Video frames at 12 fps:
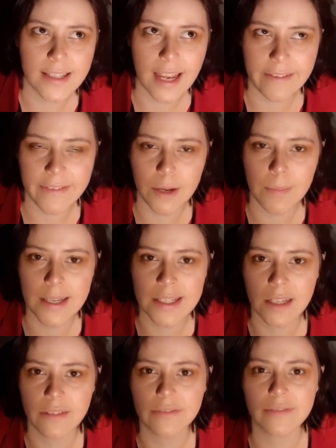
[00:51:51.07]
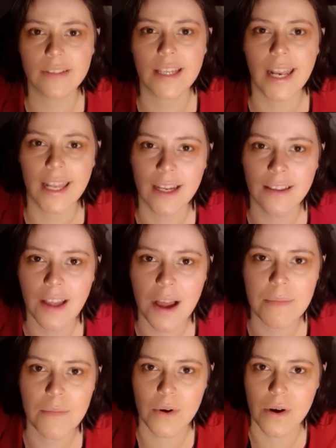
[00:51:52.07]
I found myself getting a
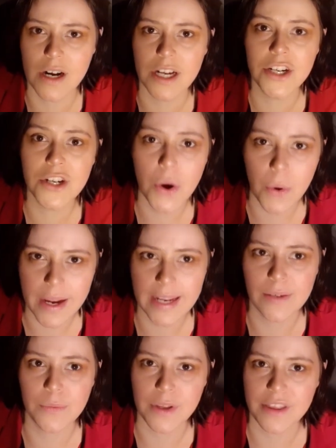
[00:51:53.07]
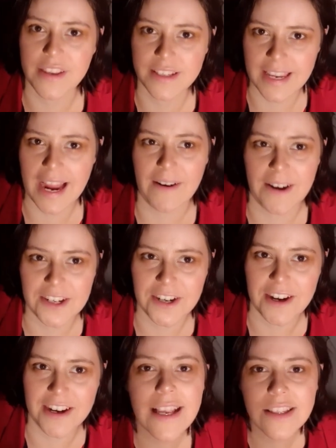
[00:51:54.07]
lot more annoyed with this character.
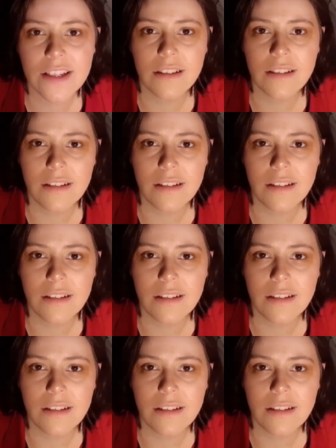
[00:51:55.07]
As